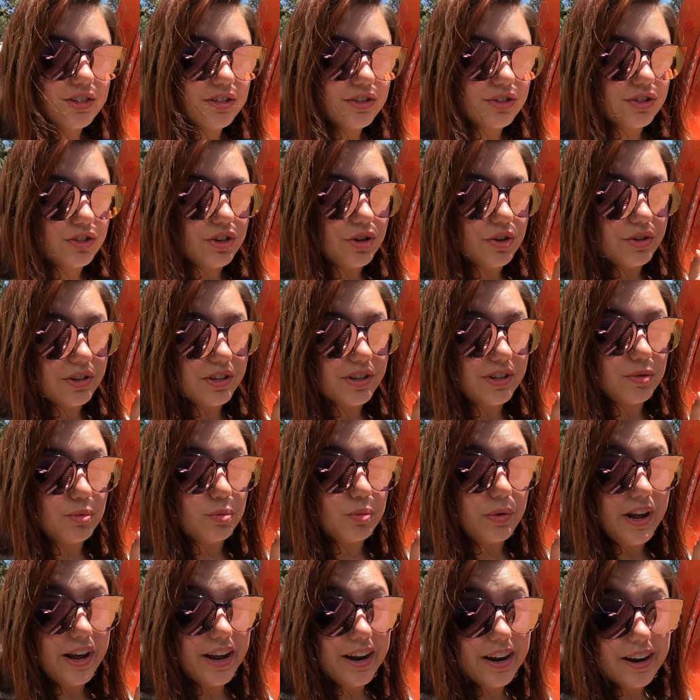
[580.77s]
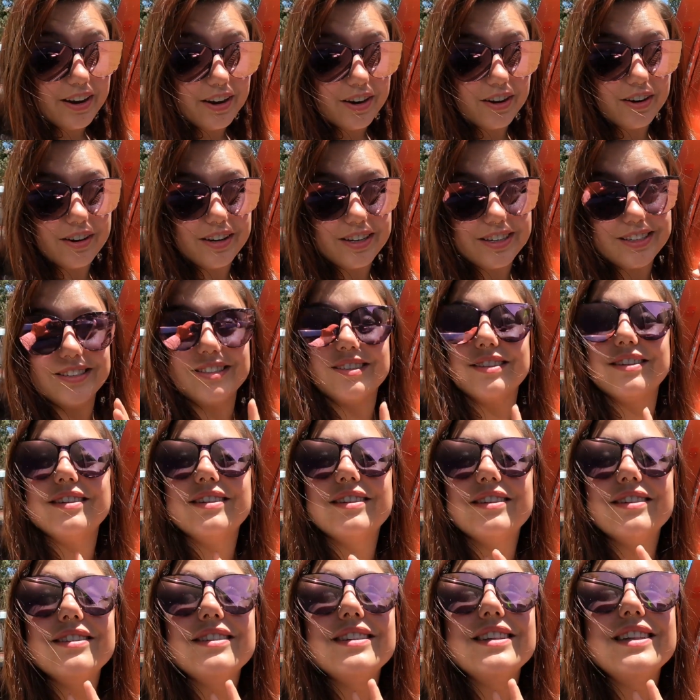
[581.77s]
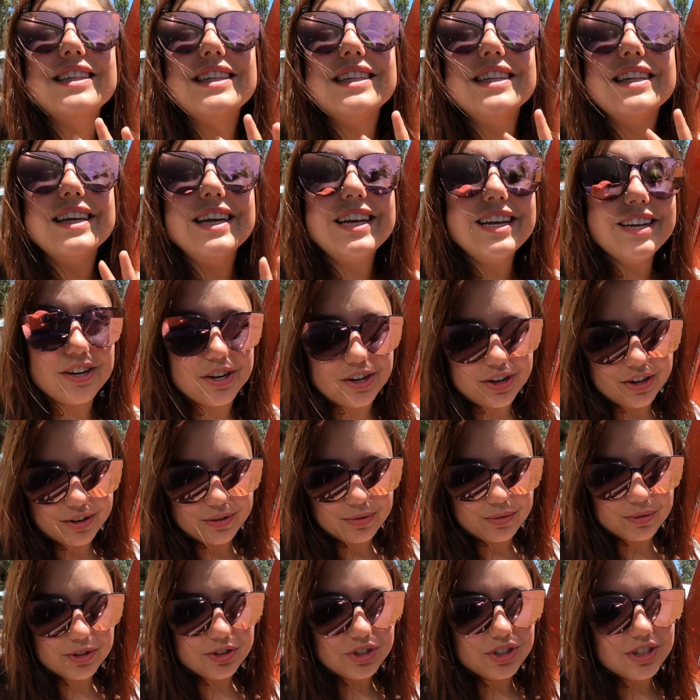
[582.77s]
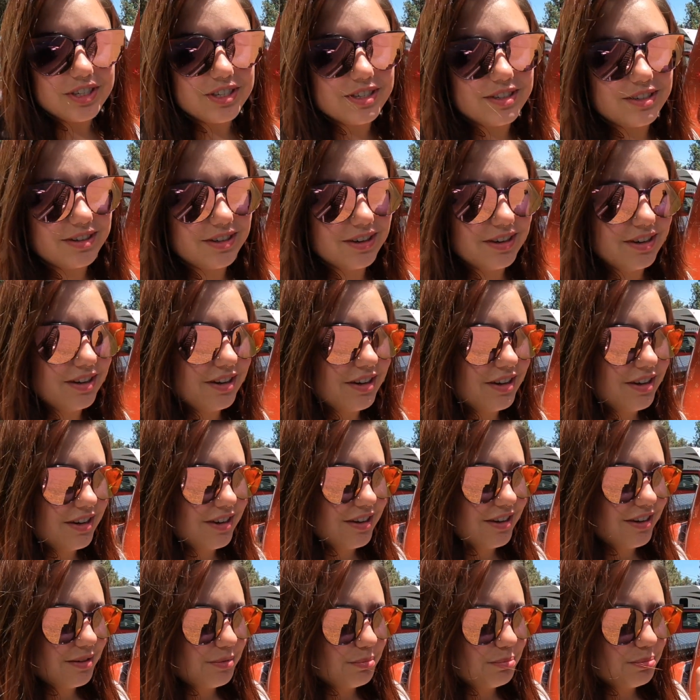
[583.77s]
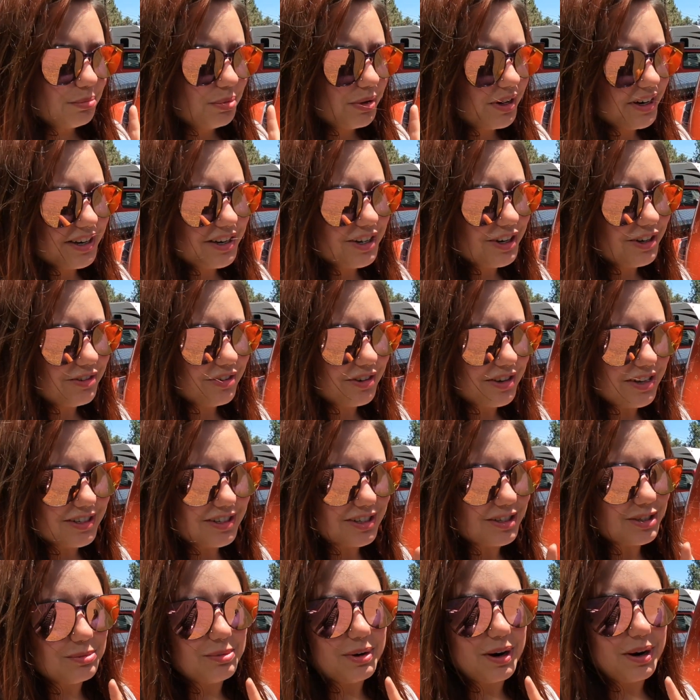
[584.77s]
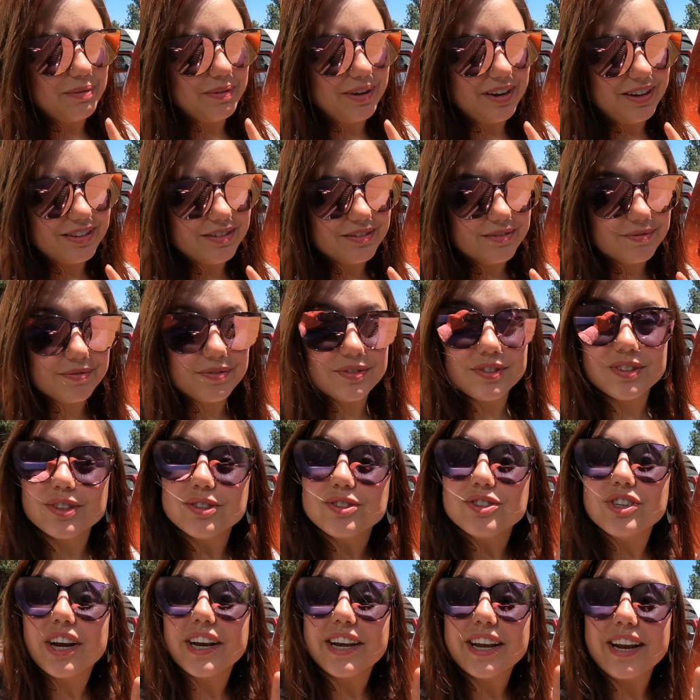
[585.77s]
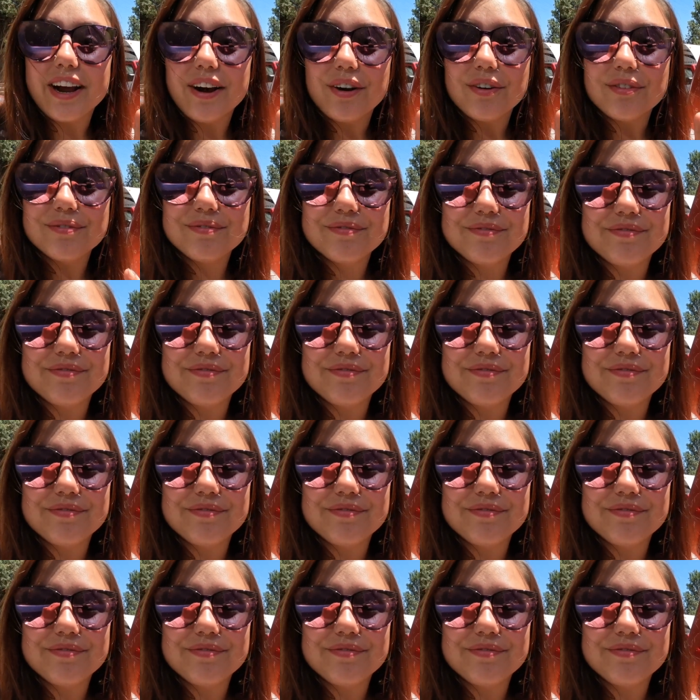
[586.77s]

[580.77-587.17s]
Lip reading: So the air is leaner, which is pretty good for this experiment. So check it out.